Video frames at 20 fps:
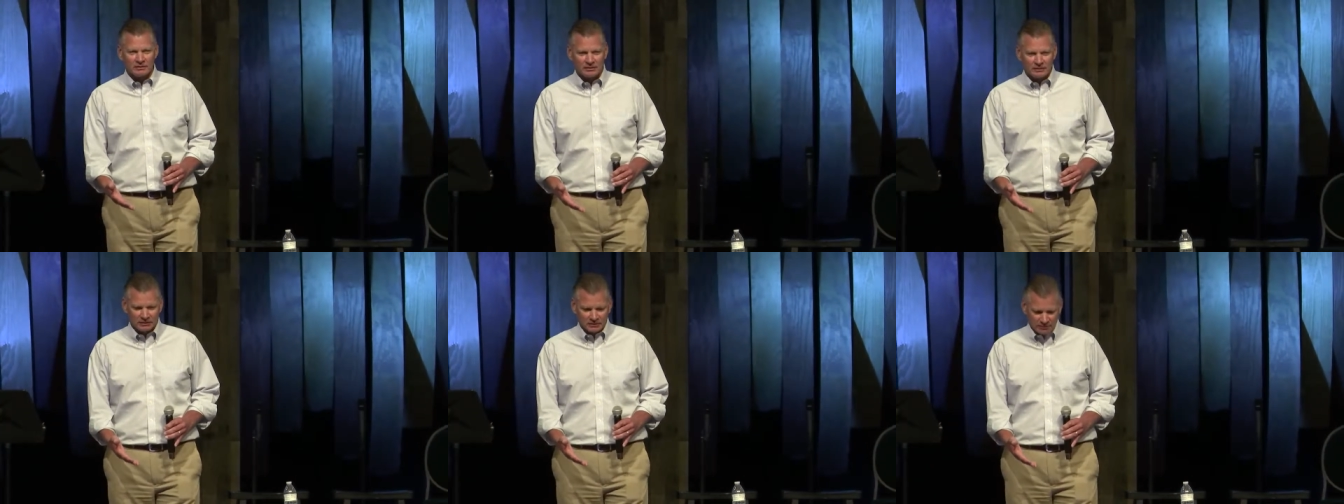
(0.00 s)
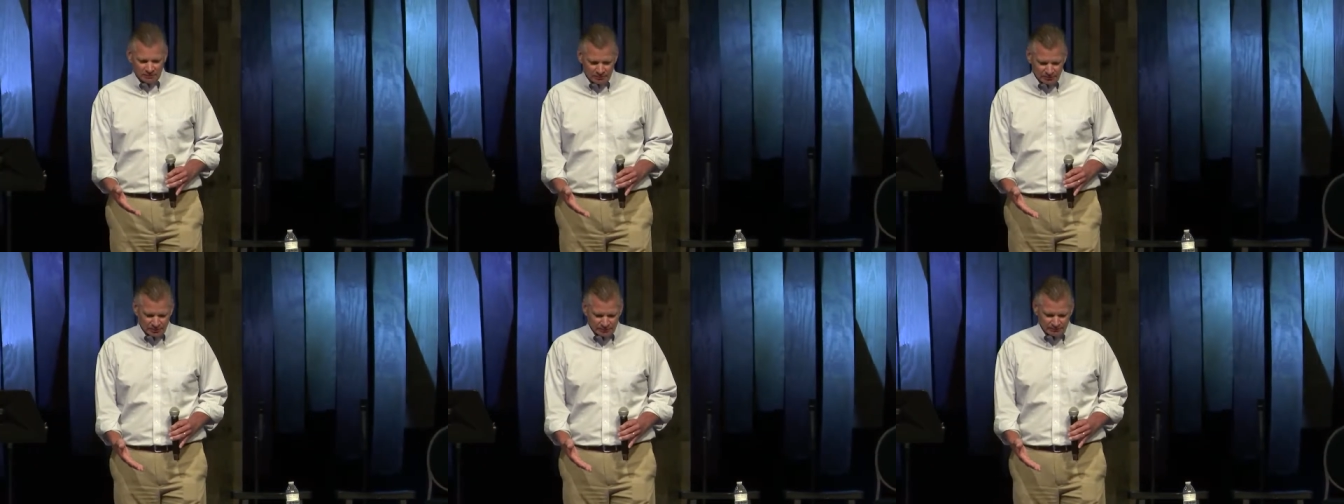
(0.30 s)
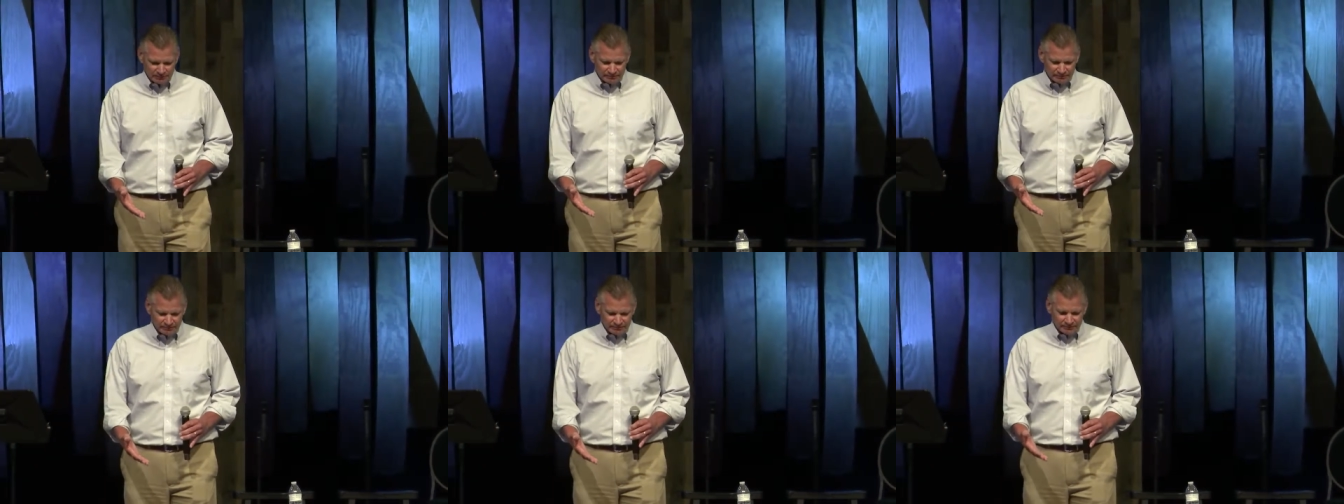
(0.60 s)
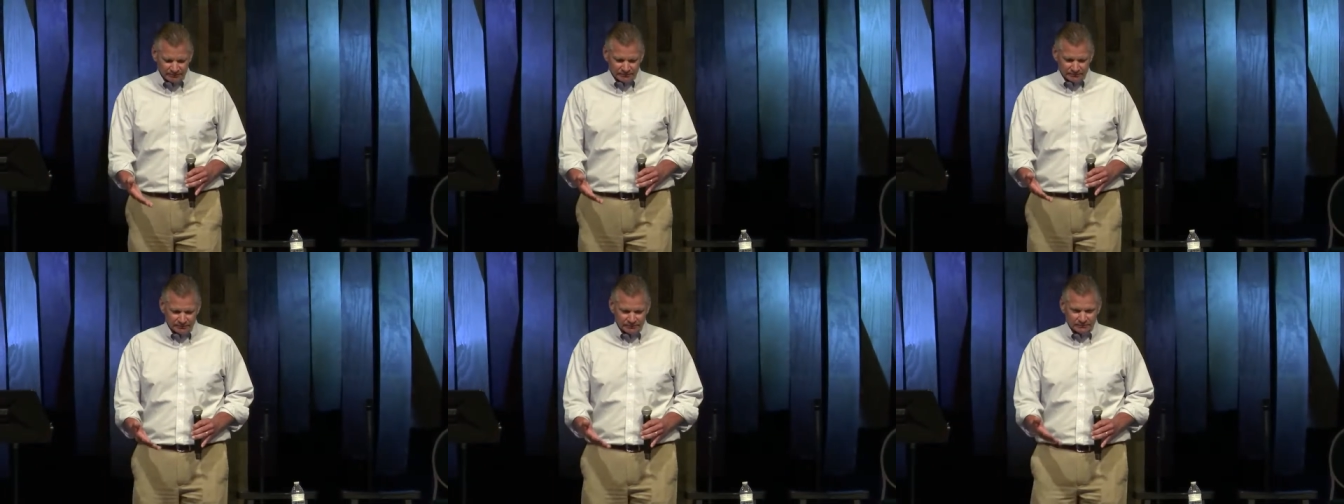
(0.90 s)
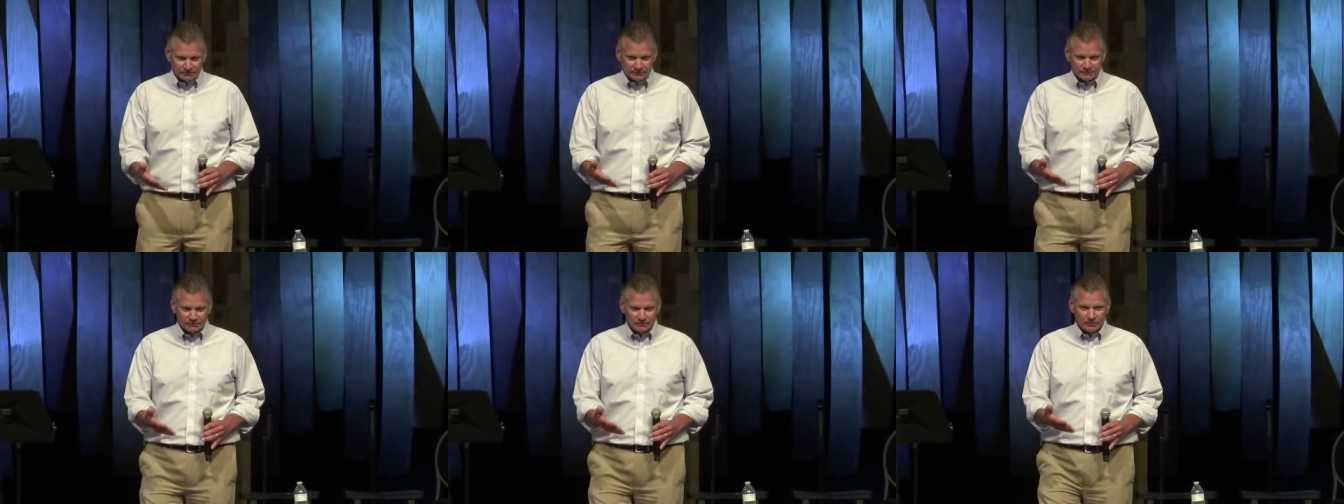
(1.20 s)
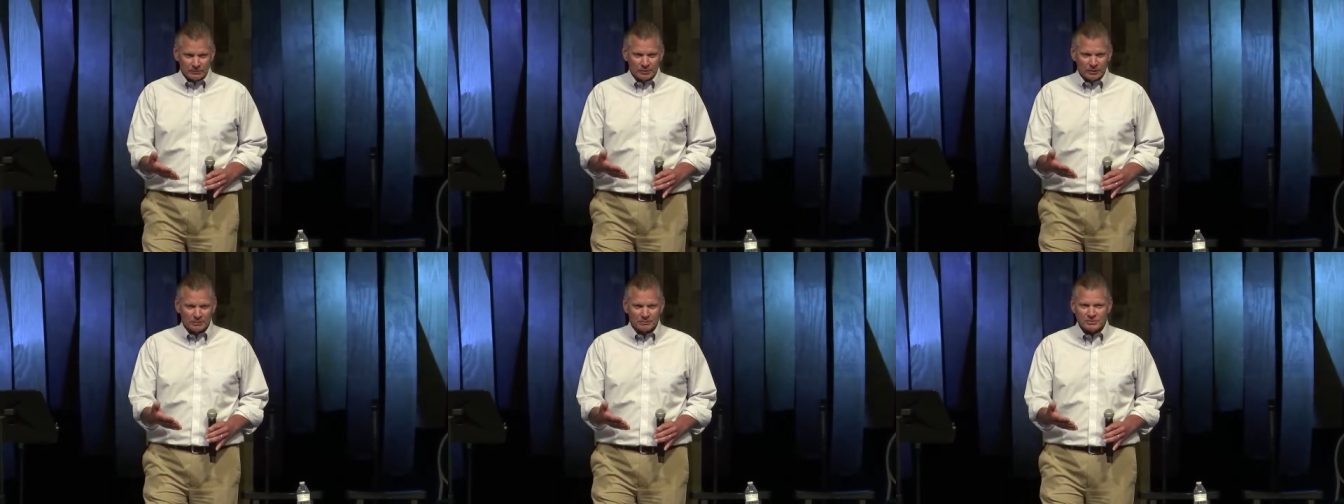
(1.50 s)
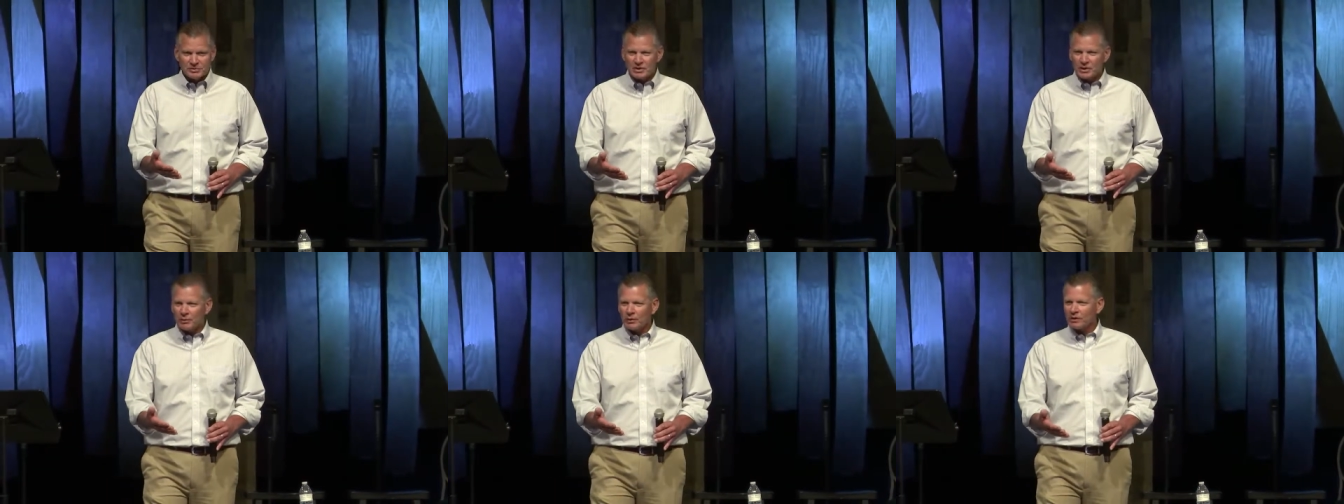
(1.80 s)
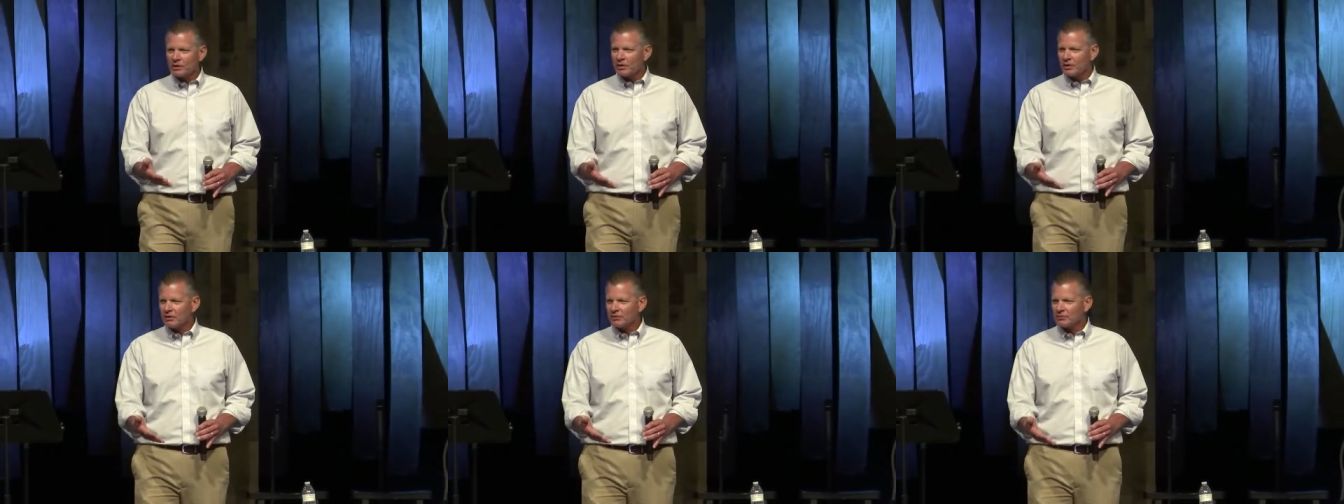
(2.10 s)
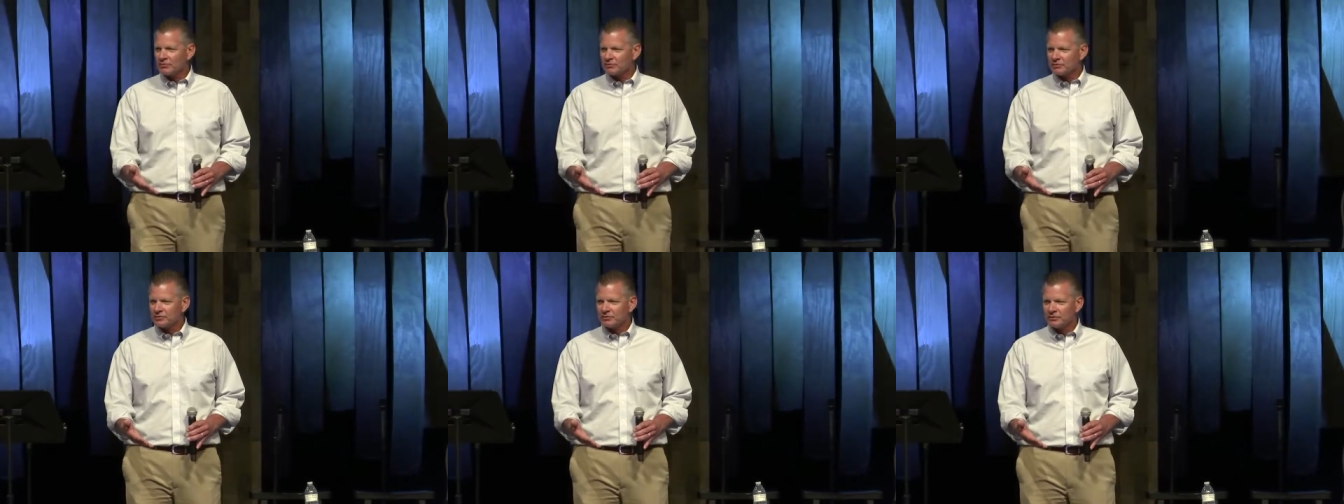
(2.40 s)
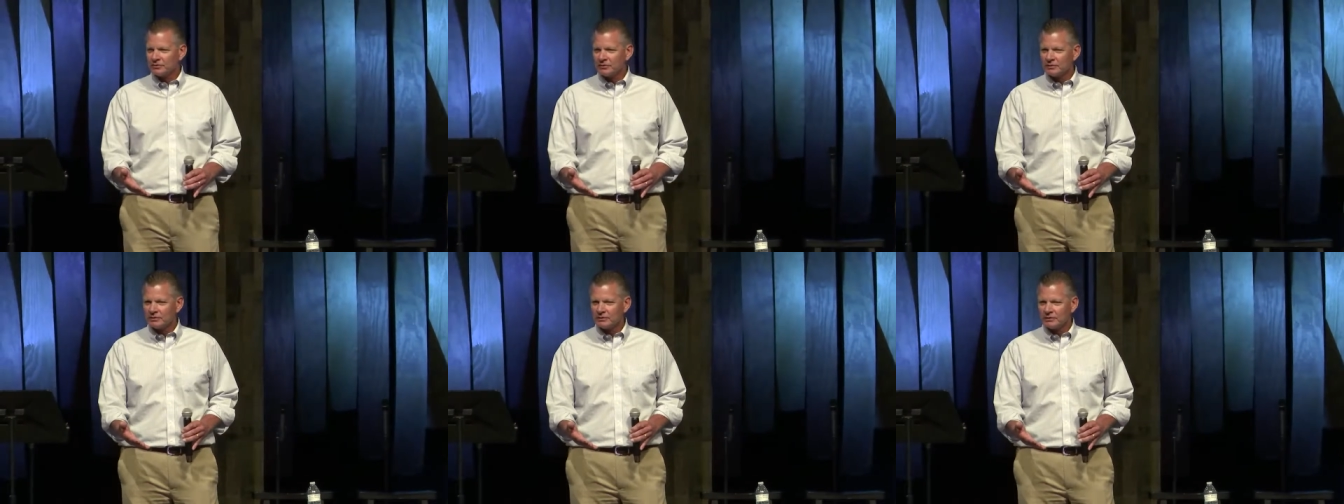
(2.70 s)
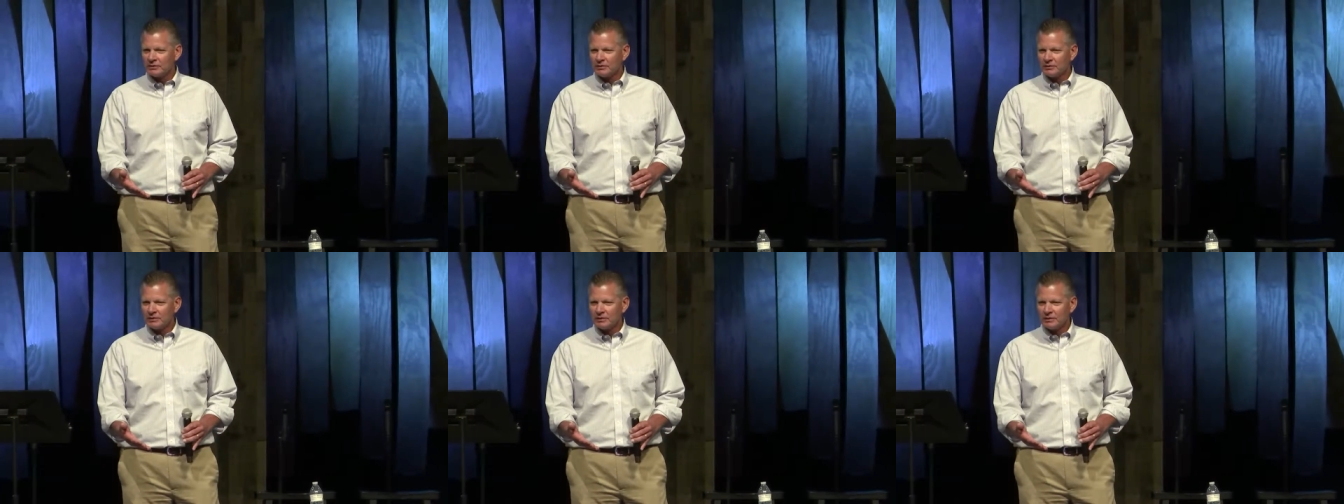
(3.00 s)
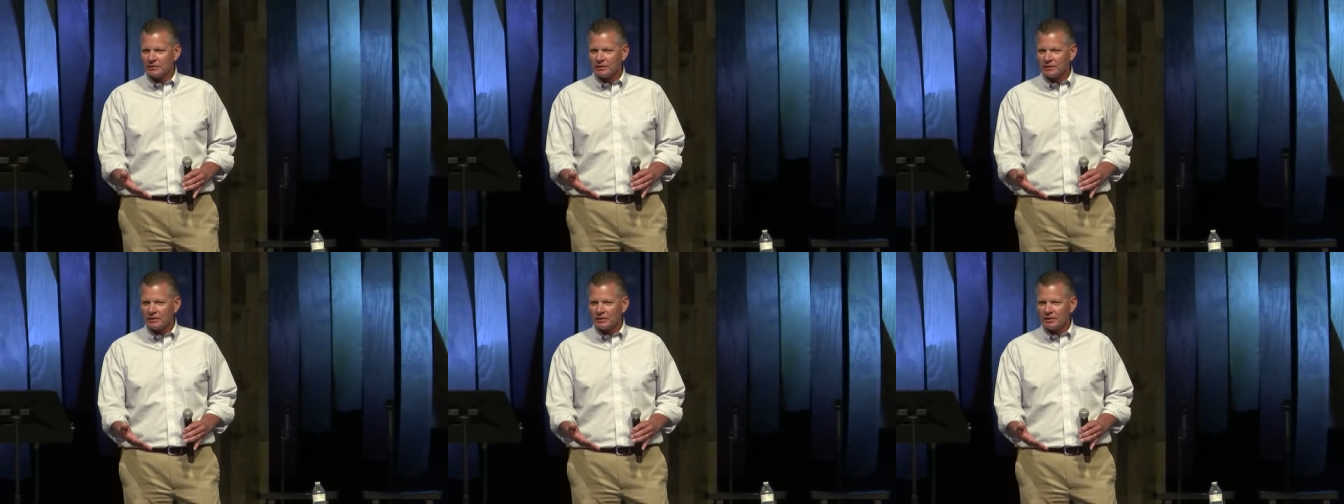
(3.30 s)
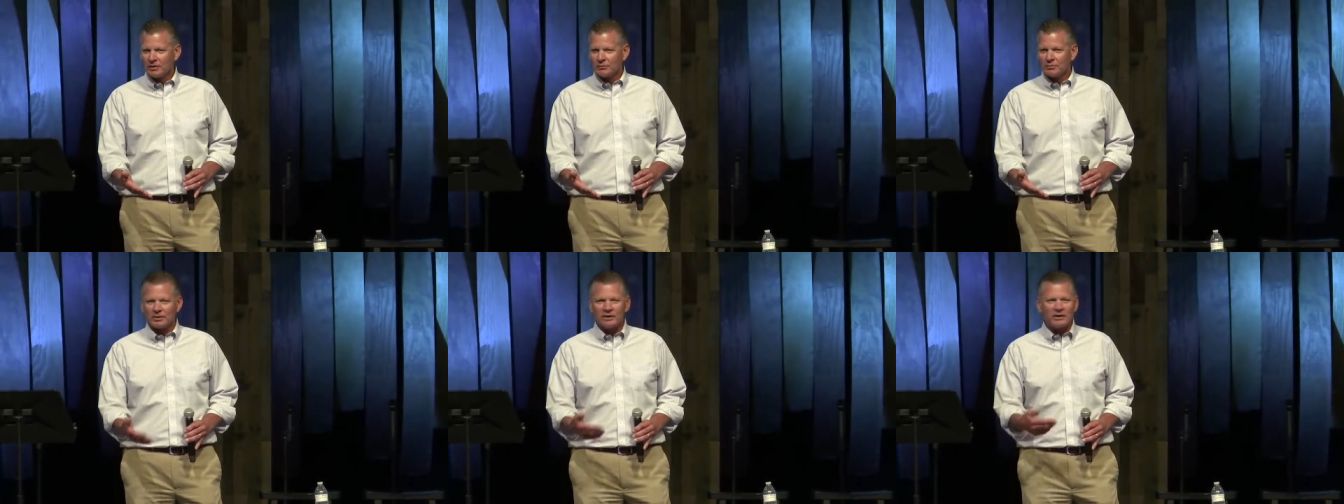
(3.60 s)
Boom, boom, and see where it goes. Believe me,